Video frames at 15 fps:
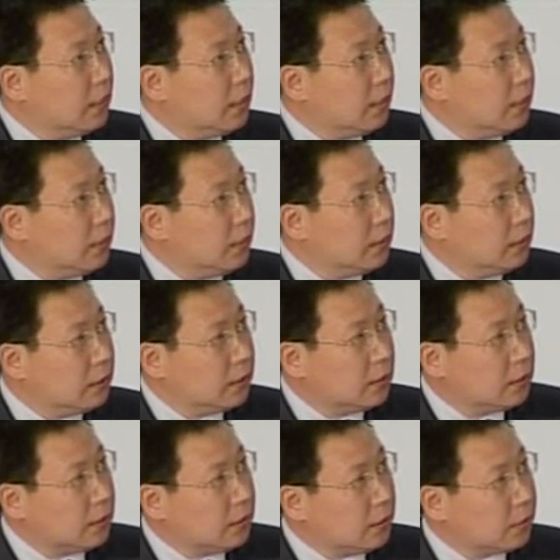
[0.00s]
And
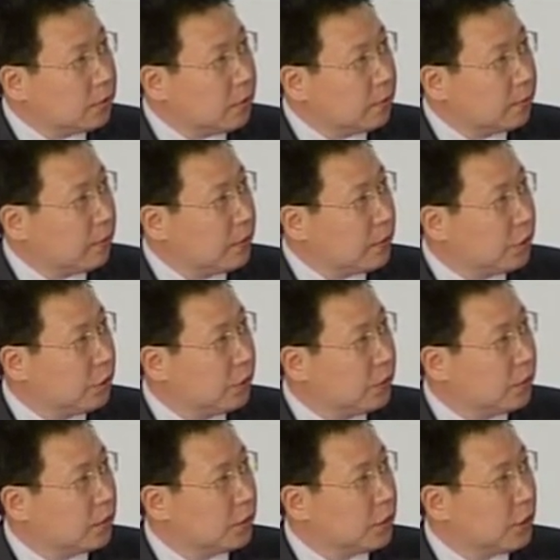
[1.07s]
this graphic
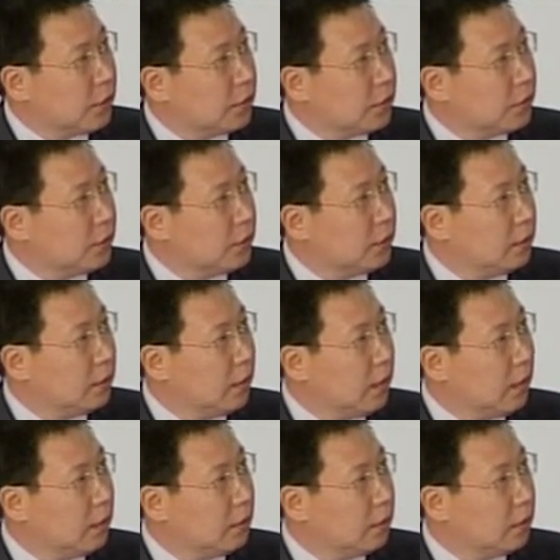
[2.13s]
shows the Chinese share
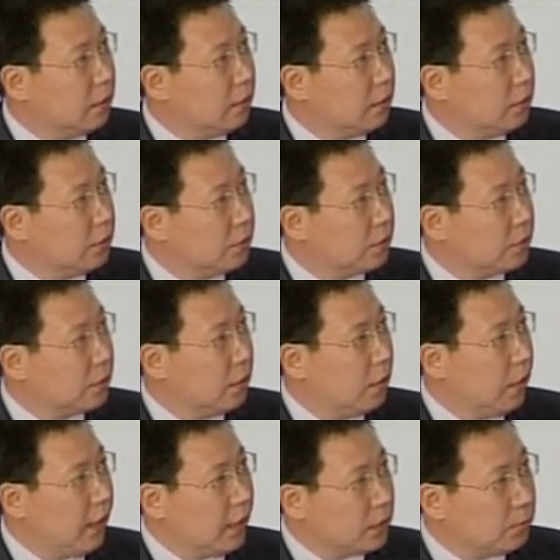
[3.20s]
in the EU's
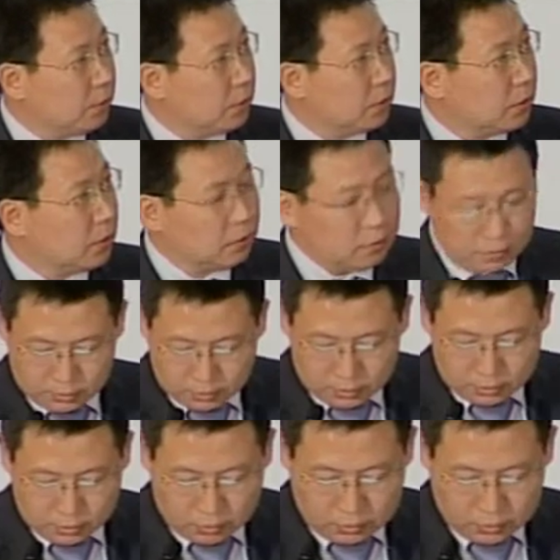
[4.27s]
export
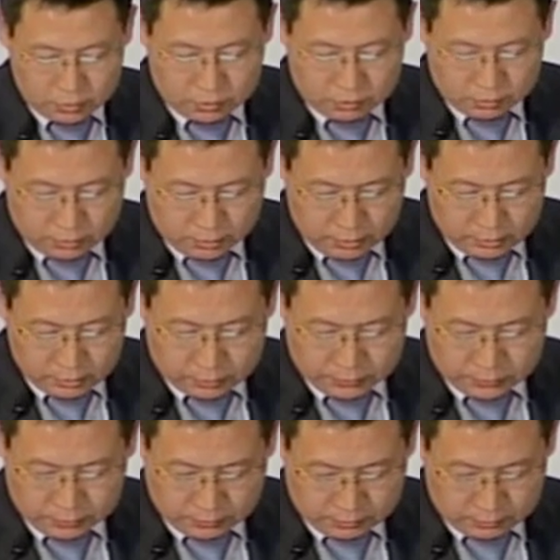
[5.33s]
is also
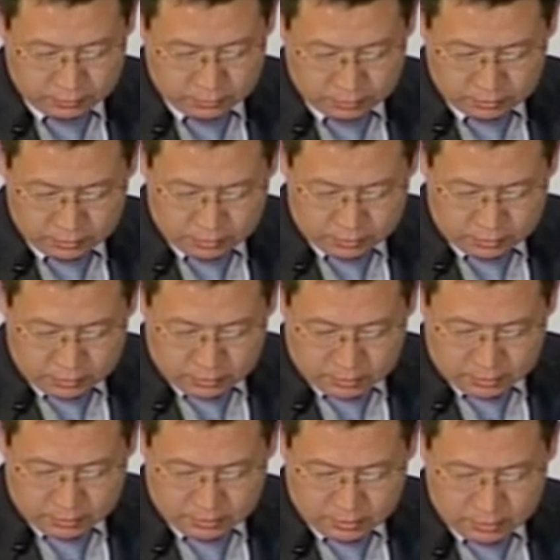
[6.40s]
increasing,
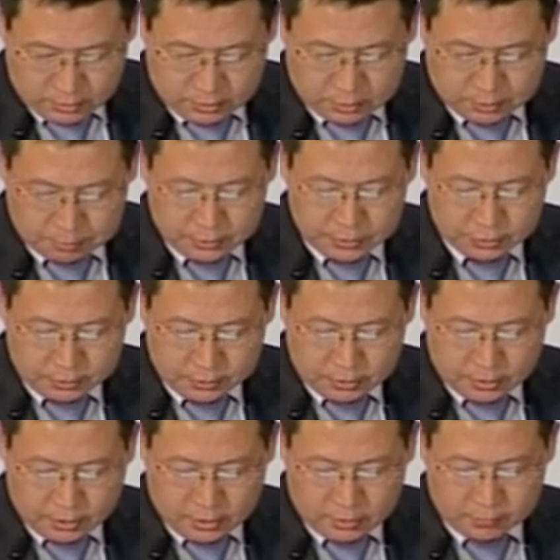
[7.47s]
and
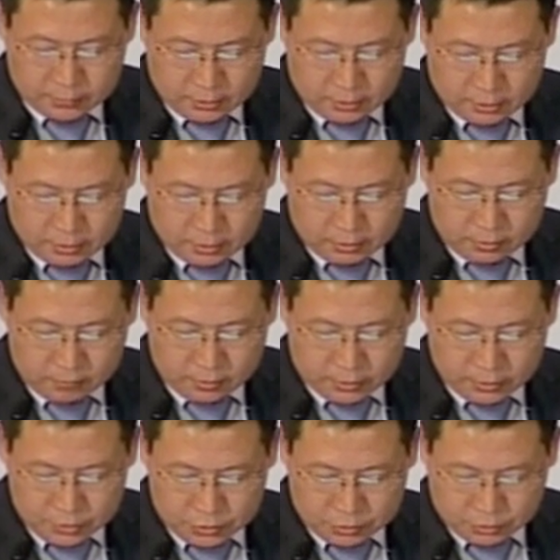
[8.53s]
especially after the
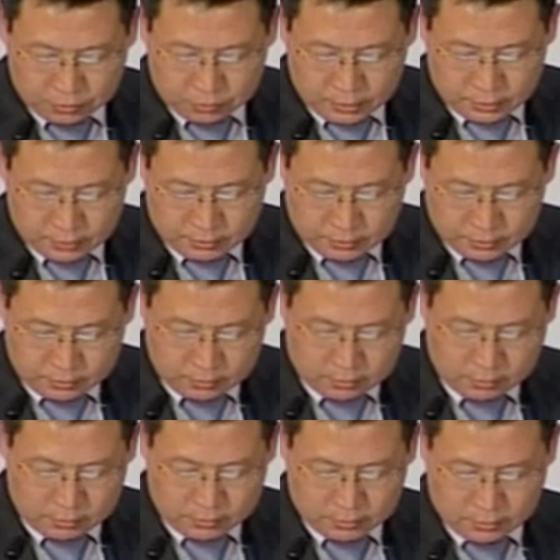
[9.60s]
financial crisis.
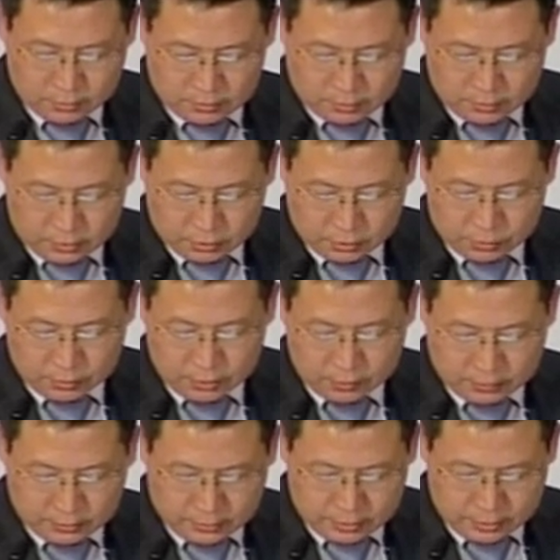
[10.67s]
So since the
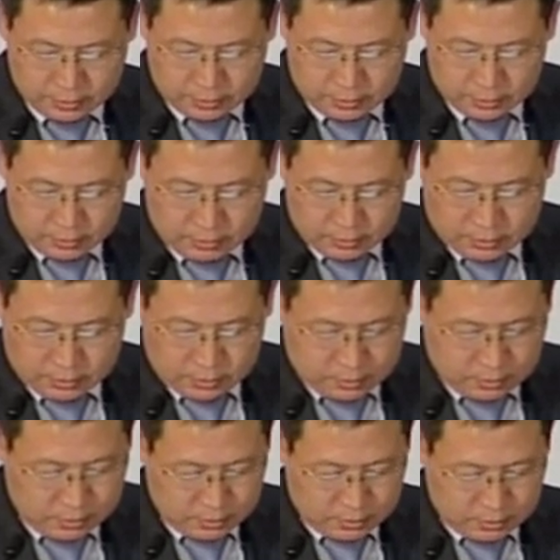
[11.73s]
2008,
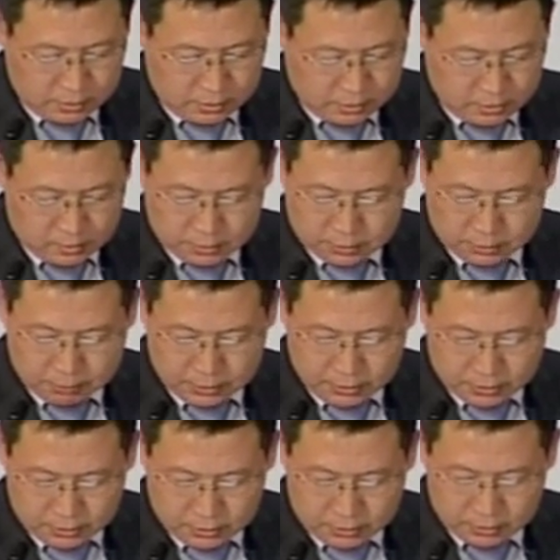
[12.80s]
the
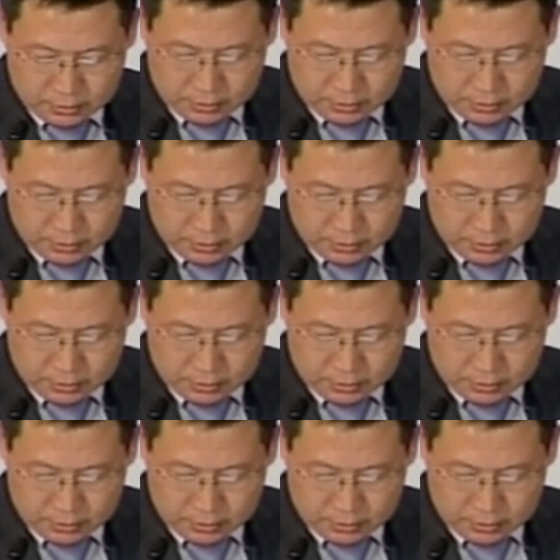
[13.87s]
speed